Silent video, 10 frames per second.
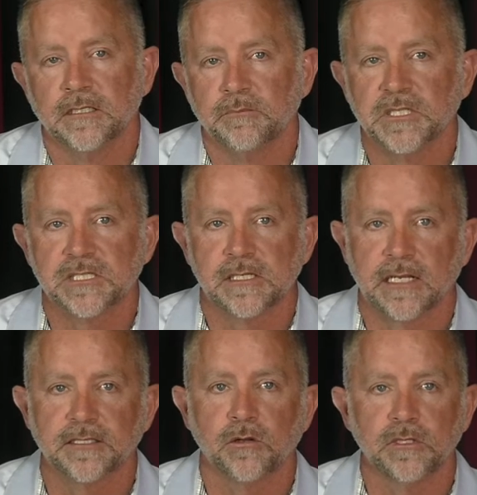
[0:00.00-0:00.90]
Michelin, I
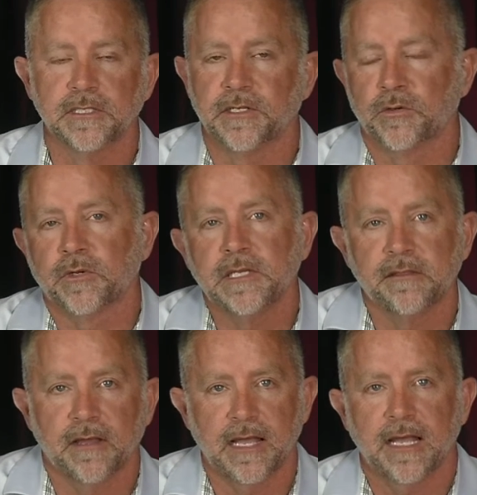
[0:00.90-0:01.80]
totally agree.
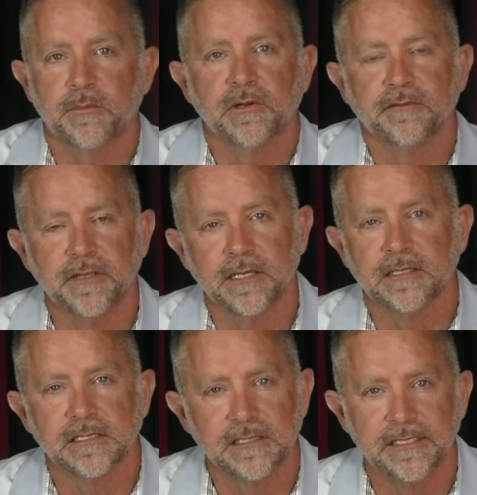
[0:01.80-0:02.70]
The hybrid event
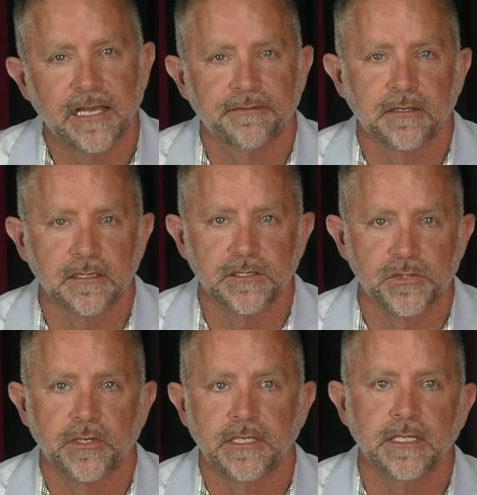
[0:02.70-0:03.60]
is definitely
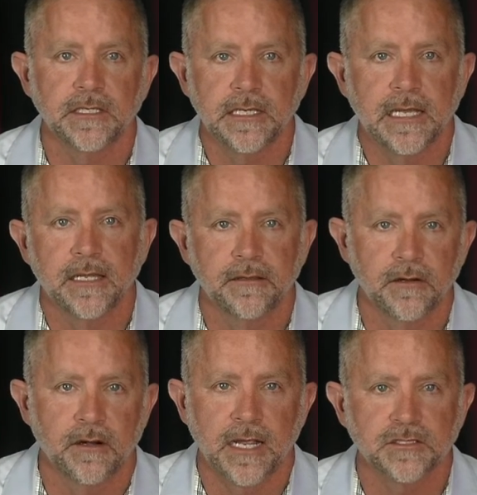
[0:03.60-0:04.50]
trending, and
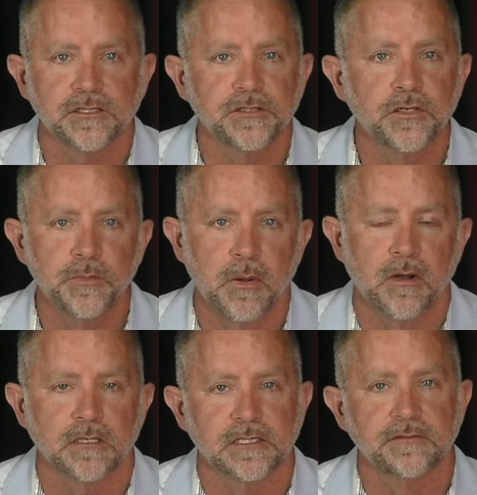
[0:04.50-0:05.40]
there are actually two
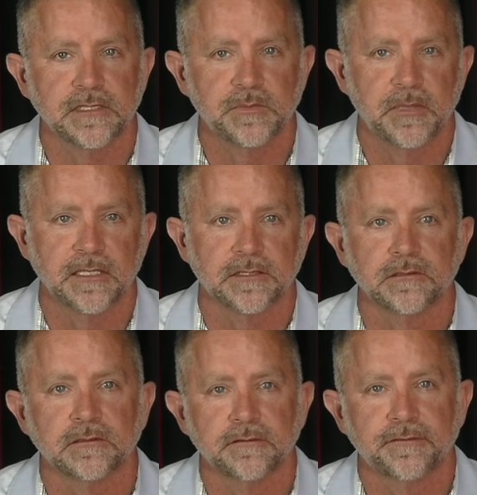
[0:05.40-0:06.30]
parts of this
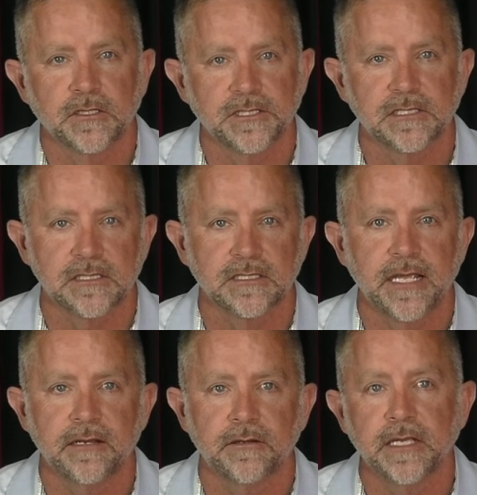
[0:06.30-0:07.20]
puzzle. First is a
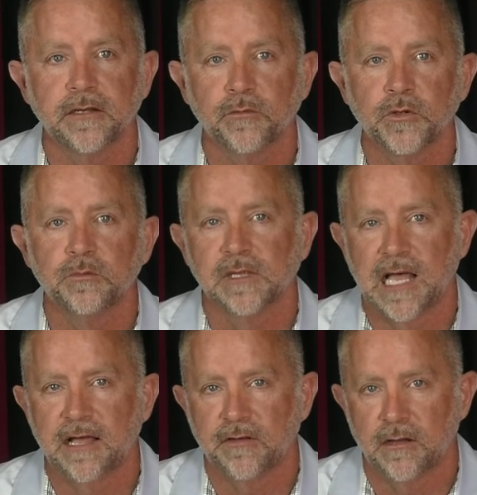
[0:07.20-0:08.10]
standard in-room
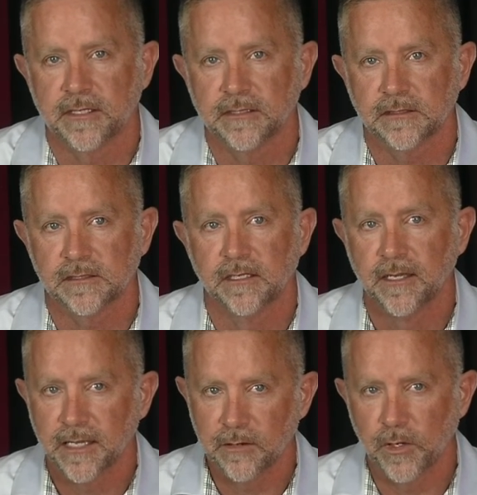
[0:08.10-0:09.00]
live audience,
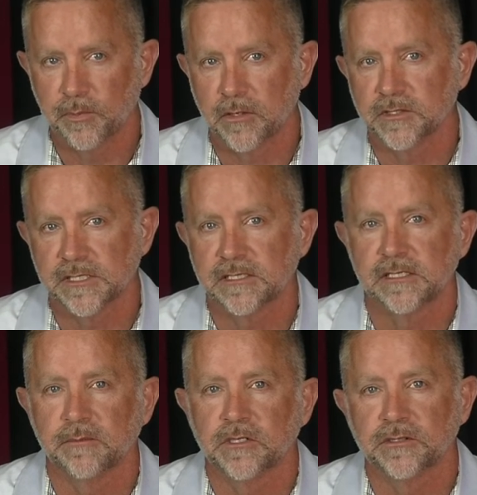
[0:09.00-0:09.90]
and we approach this
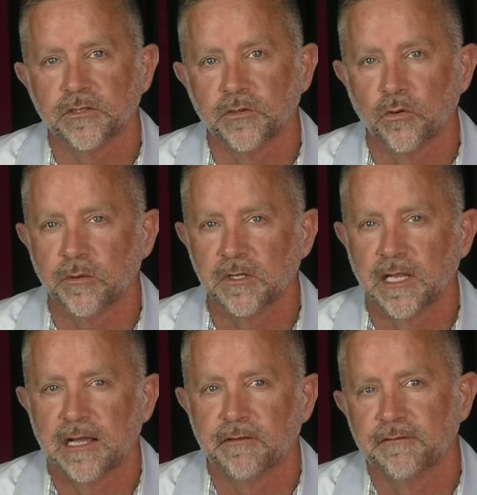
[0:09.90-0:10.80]
similar to a normal
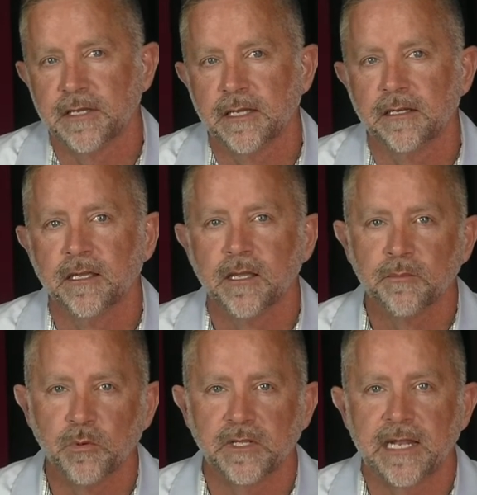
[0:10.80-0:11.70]
live event,
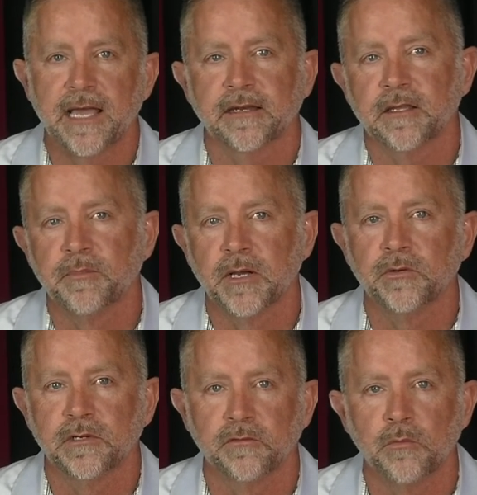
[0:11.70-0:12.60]
but with an added
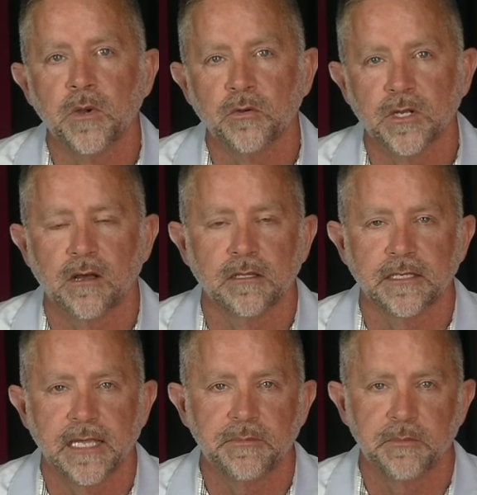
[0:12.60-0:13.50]
component of remote call-in
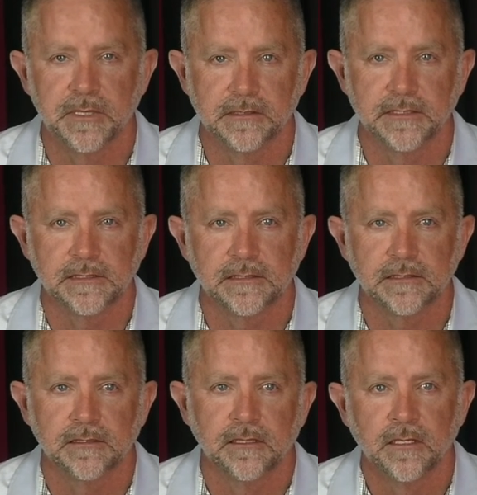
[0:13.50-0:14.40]

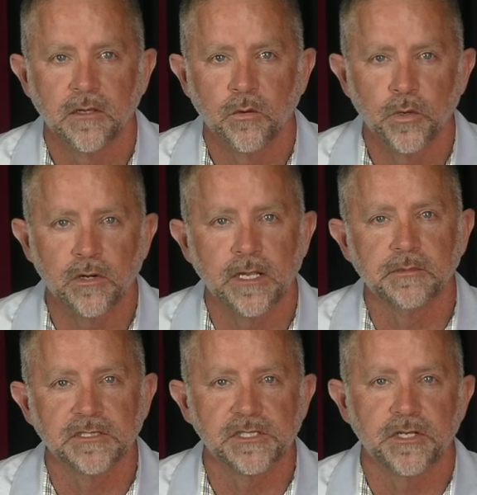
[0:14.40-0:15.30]
capabilities. We are able
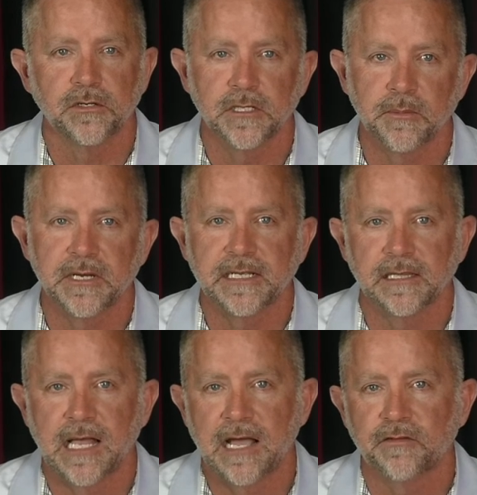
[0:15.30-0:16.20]
to securely bring in
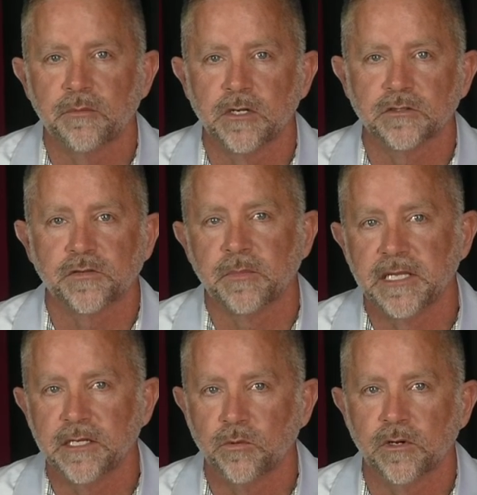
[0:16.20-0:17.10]
live remotes from
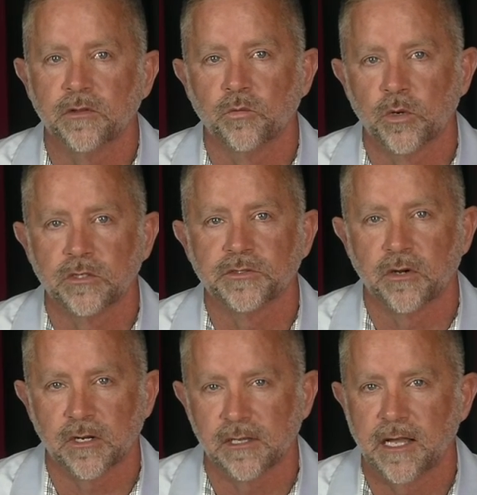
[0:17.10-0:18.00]
anywhere in the world to
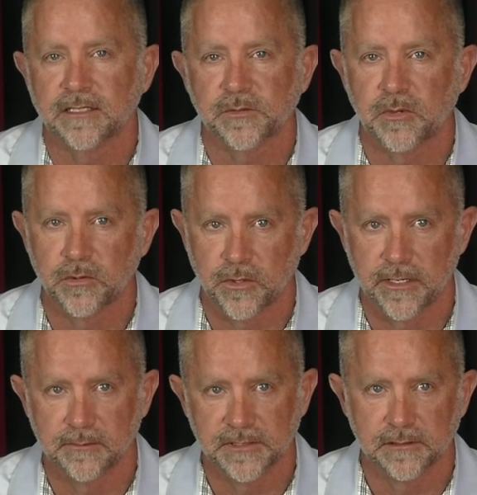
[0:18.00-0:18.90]
our clients'
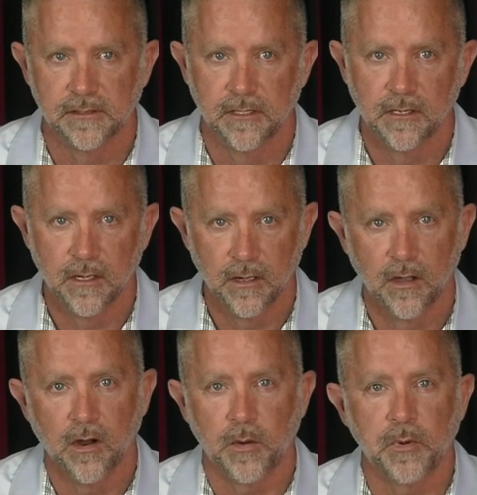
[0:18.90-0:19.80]
programs.
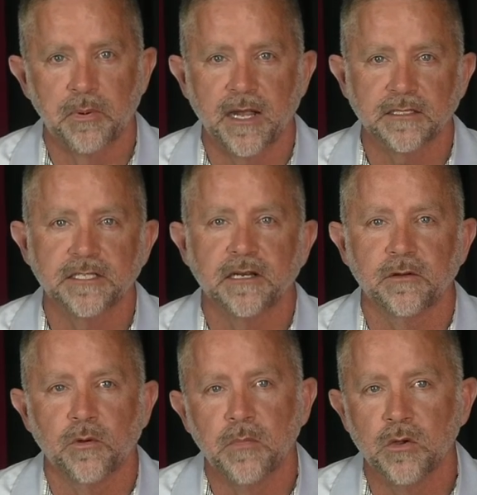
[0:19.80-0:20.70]
Our proprietary
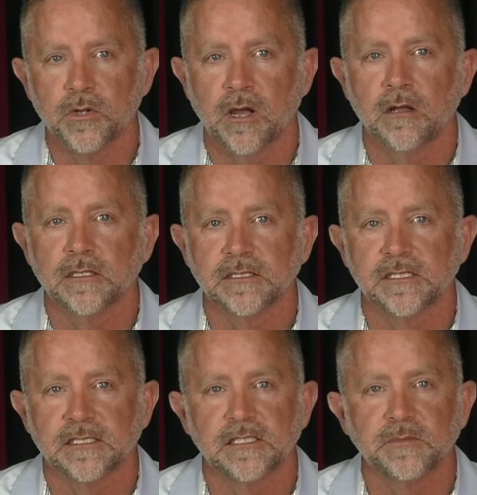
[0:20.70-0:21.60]
remote call-in
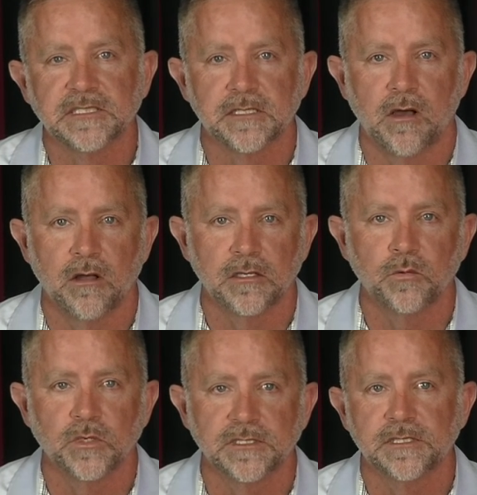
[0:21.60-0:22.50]
system is an
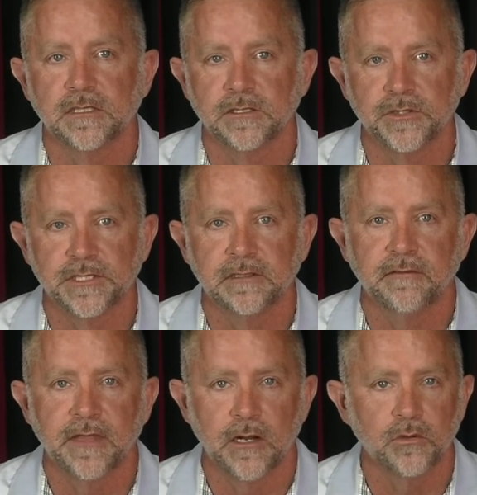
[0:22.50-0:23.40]
all-in-one solution
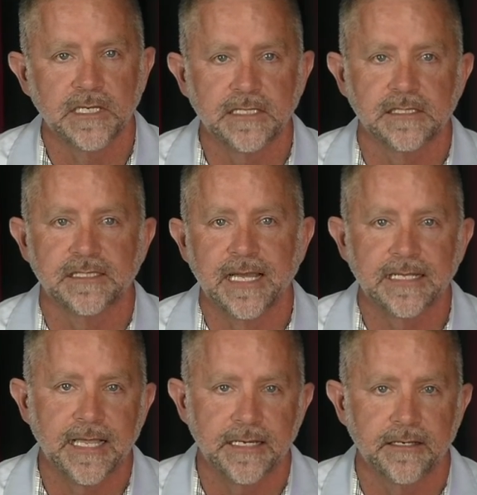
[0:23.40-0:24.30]
that only needs a
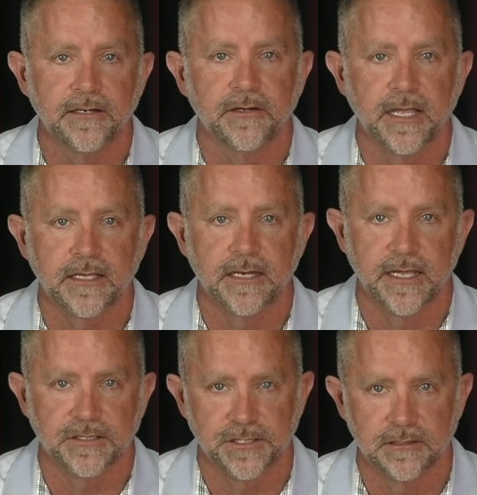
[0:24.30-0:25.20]
dedicated internet
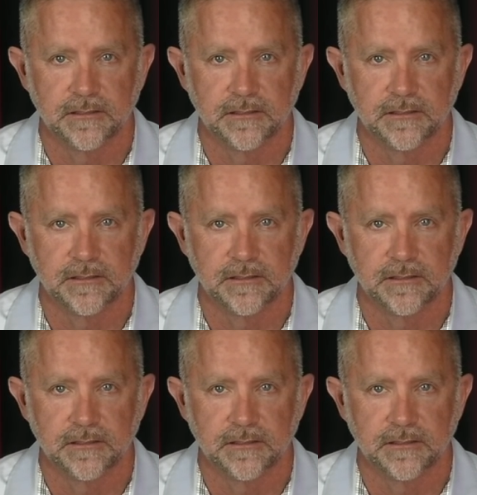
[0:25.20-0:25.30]
connection.